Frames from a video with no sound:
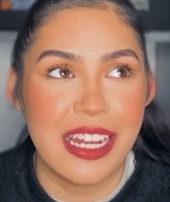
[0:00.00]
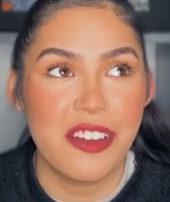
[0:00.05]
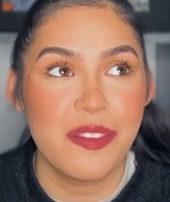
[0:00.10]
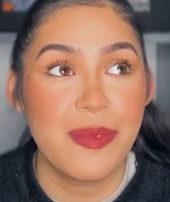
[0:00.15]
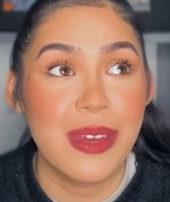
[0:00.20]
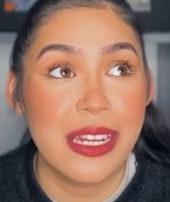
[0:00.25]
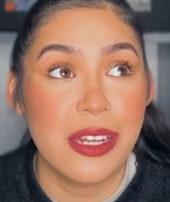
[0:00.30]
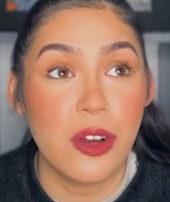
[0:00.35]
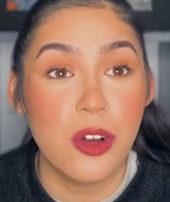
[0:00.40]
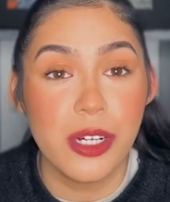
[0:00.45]
I've
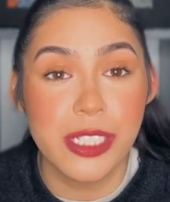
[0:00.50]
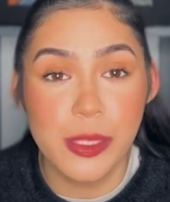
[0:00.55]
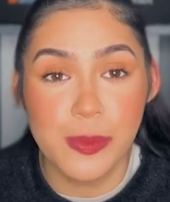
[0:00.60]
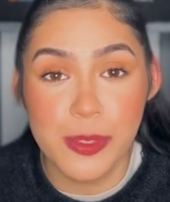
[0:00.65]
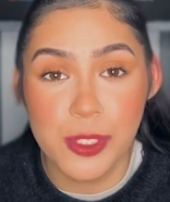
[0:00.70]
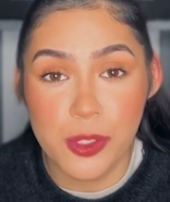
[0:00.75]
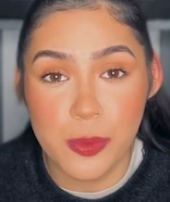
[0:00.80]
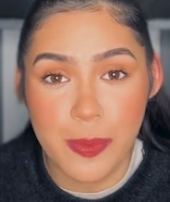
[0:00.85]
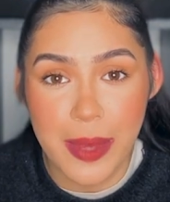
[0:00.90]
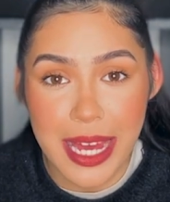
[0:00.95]
made a
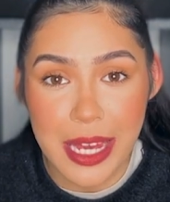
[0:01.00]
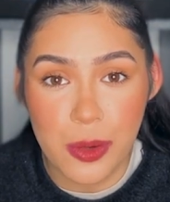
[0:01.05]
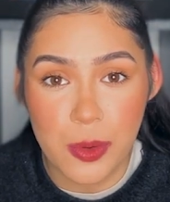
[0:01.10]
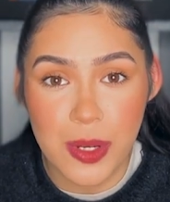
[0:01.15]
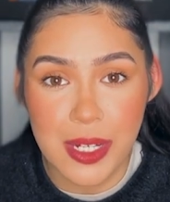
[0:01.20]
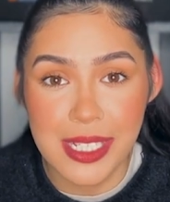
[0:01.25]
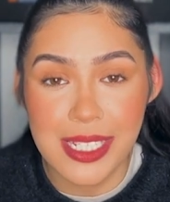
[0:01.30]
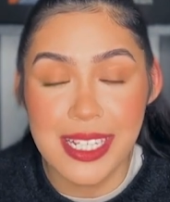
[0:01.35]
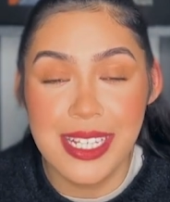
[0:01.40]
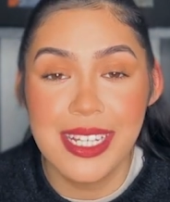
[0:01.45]
hospital bag
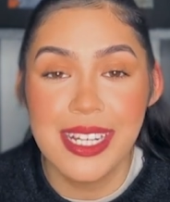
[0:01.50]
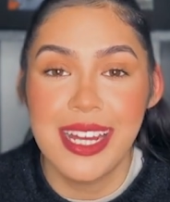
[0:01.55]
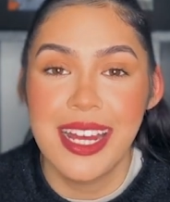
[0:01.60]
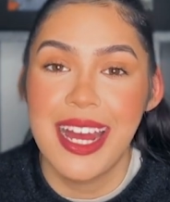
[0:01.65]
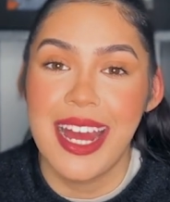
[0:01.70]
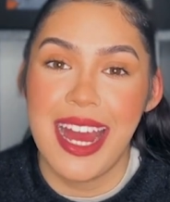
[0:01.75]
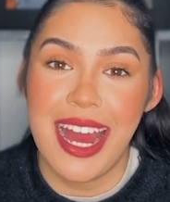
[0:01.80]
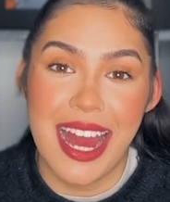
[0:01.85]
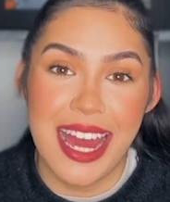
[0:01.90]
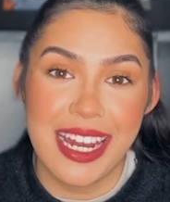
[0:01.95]
one,
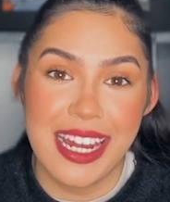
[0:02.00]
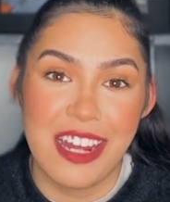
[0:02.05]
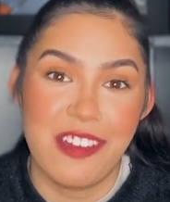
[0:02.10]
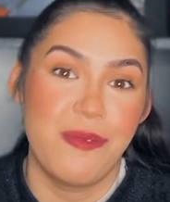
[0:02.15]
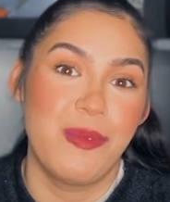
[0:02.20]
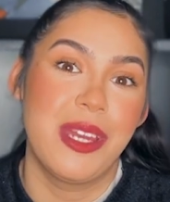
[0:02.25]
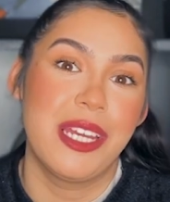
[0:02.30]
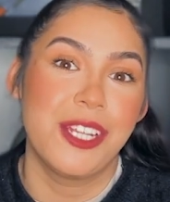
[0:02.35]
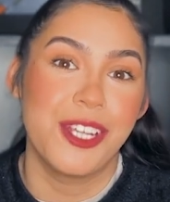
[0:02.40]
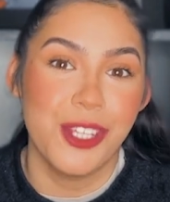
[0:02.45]
and
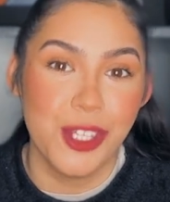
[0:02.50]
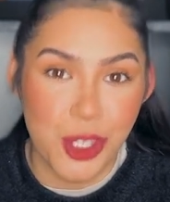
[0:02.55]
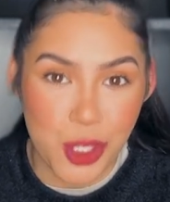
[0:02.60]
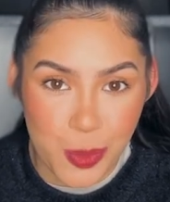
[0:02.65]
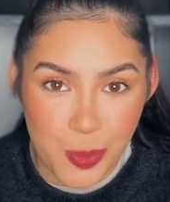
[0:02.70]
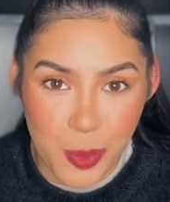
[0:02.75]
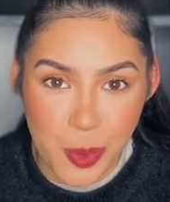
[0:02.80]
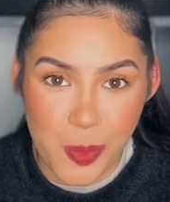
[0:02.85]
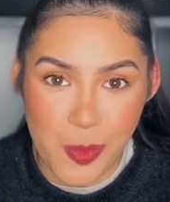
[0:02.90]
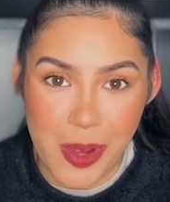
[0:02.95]
I've made a
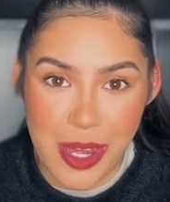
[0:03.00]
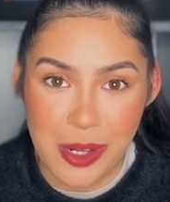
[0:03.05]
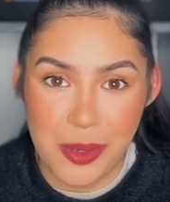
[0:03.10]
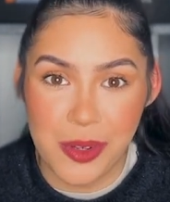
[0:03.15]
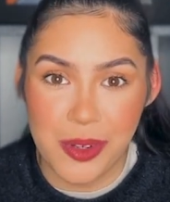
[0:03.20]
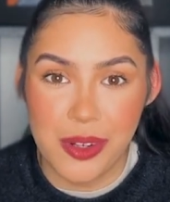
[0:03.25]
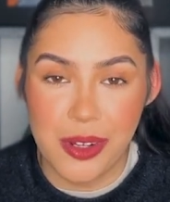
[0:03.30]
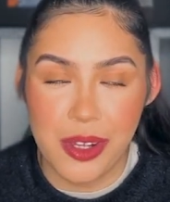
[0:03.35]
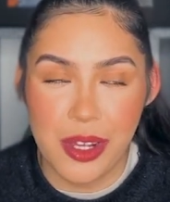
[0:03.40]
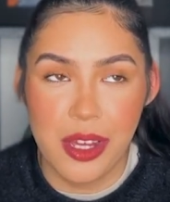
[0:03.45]

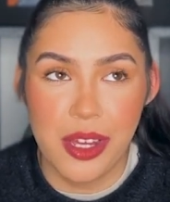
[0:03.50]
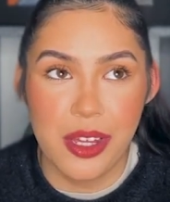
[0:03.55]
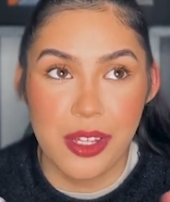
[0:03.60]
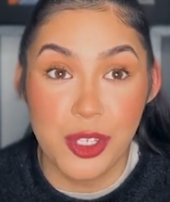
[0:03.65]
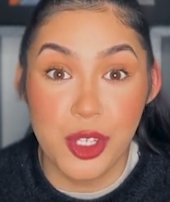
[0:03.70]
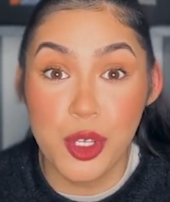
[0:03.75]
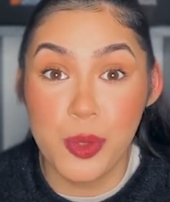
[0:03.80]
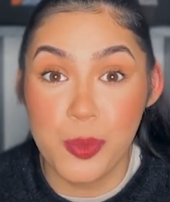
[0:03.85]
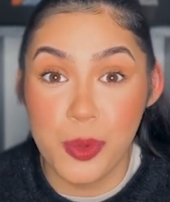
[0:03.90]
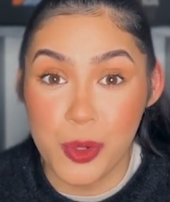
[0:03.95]
newborn
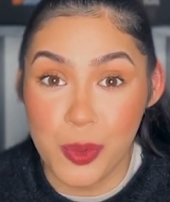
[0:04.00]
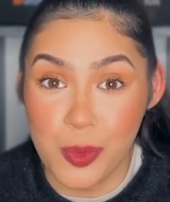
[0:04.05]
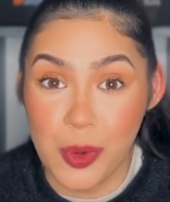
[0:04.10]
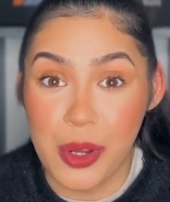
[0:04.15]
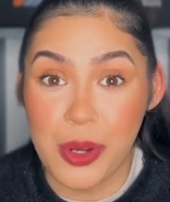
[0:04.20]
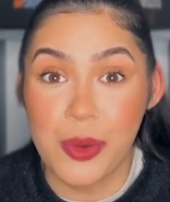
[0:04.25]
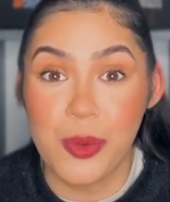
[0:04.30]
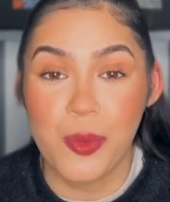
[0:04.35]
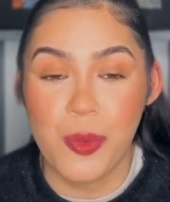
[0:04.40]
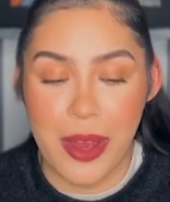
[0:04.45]

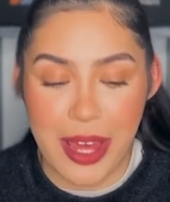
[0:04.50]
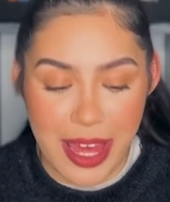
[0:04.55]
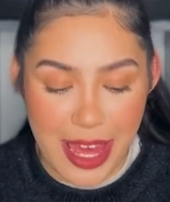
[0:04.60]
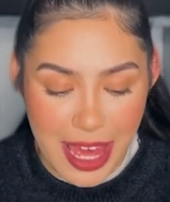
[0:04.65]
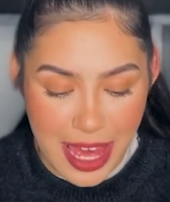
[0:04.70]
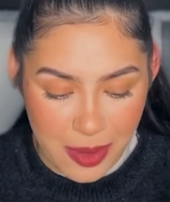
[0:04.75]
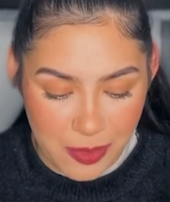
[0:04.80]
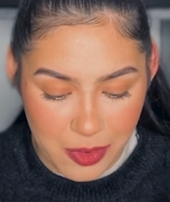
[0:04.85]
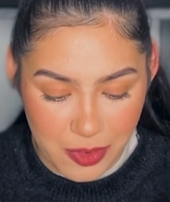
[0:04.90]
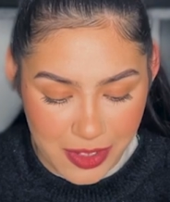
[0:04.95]
one where
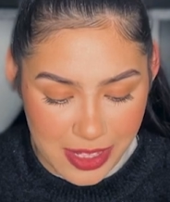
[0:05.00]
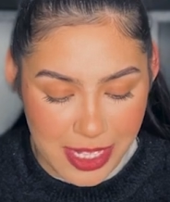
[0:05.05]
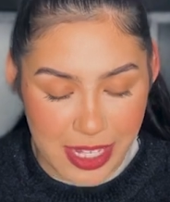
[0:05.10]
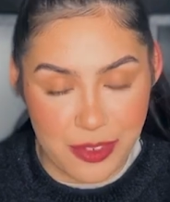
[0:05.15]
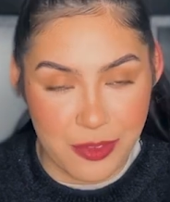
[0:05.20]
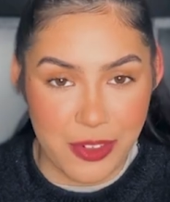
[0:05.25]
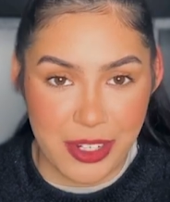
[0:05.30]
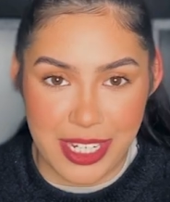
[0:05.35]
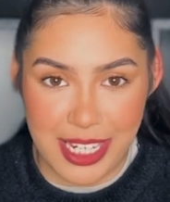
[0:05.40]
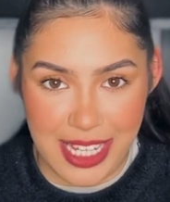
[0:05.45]
everything that
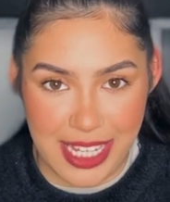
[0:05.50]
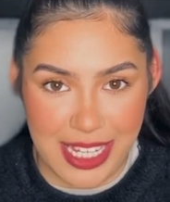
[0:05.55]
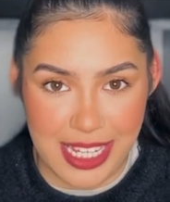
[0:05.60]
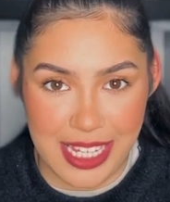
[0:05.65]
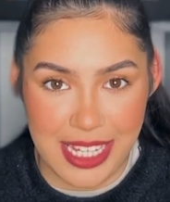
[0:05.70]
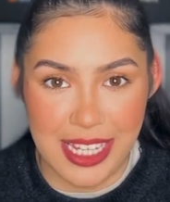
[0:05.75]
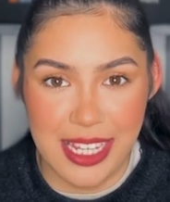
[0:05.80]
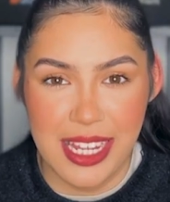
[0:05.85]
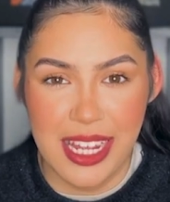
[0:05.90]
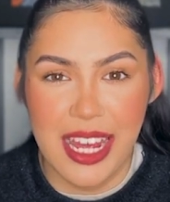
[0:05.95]
I've written
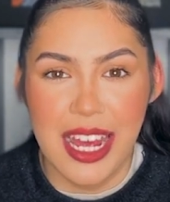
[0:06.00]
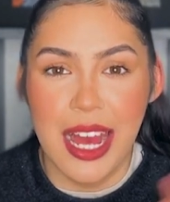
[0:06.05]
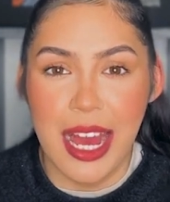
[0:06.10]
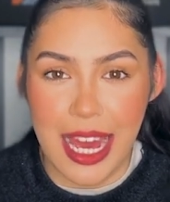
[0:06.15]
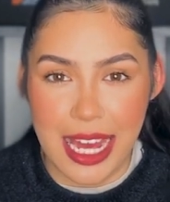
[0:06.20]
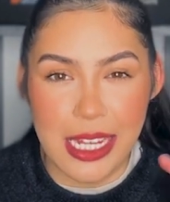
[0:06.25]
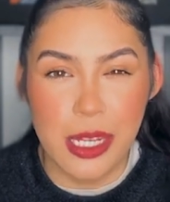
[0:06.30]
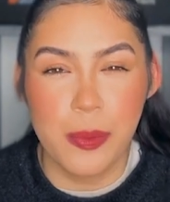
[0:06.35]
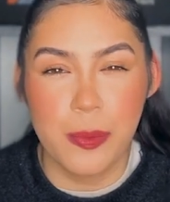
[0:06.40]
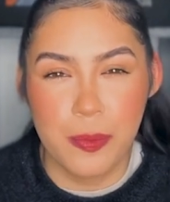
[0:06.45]
here
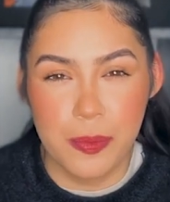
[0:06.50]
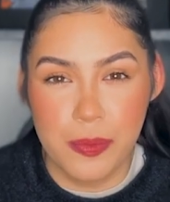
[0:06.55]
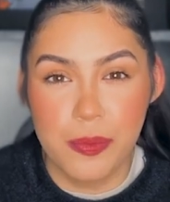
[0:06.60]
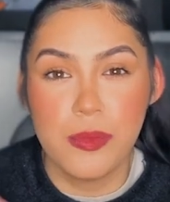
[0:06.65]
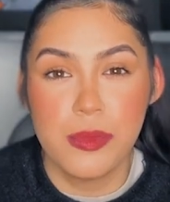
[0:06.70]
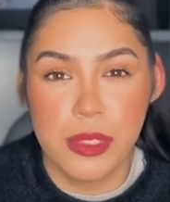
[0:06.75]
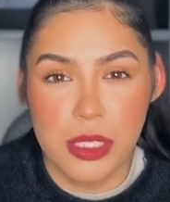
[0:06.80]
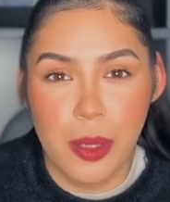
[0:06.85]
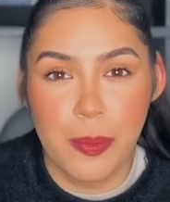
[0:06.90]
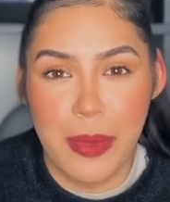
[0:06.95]
and
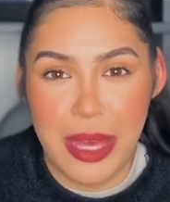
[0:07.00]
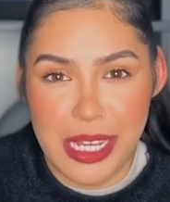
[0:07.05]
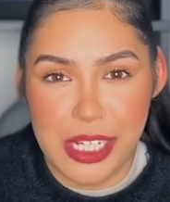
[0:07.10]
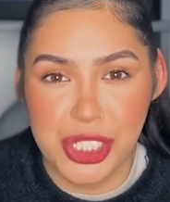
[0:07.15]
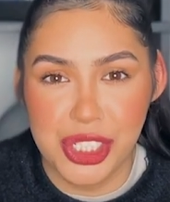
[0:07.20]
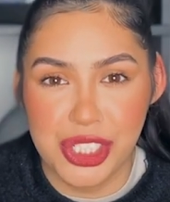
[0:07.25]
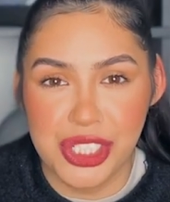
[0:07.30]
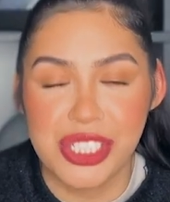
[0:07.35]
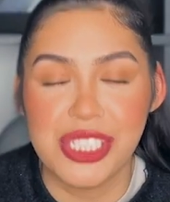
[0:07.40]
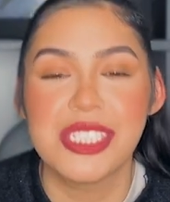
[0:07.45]
some
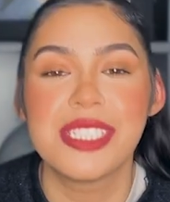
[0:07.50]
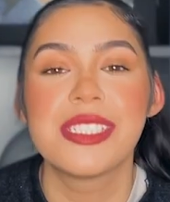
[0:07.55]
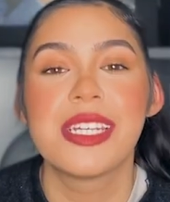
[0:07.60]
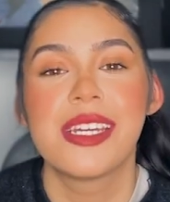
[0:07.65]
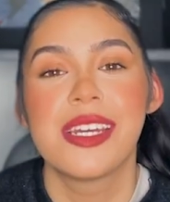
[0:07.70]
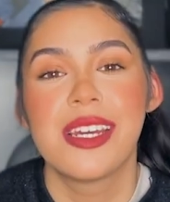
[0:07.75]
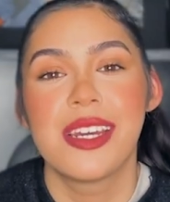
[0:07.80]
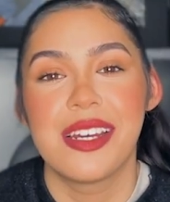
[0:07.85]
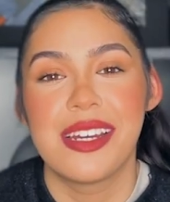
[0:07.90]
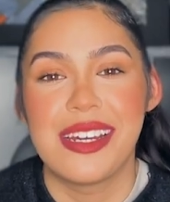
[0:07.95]
extras
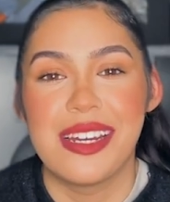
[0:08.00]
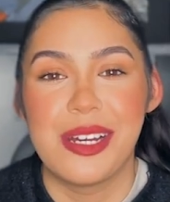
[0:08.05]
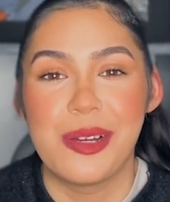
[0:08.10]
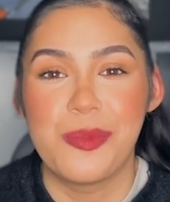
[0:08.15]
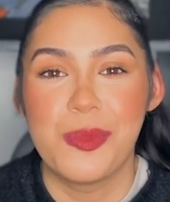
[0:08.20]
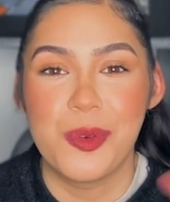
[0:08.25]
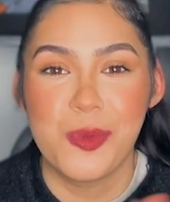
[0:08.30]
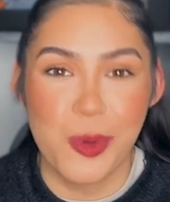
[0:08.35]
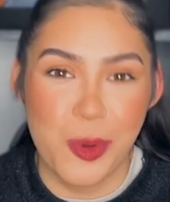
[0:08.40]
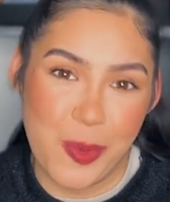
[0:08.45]

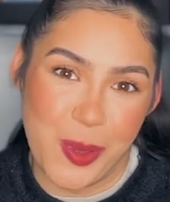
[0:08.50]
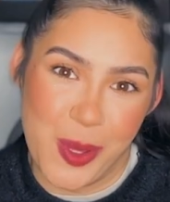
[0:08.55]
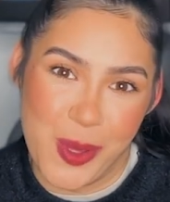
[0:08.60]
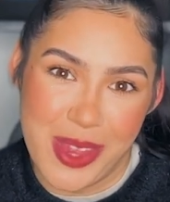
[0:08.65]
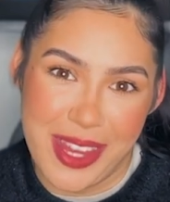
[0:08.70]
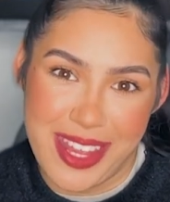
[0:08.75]
will be on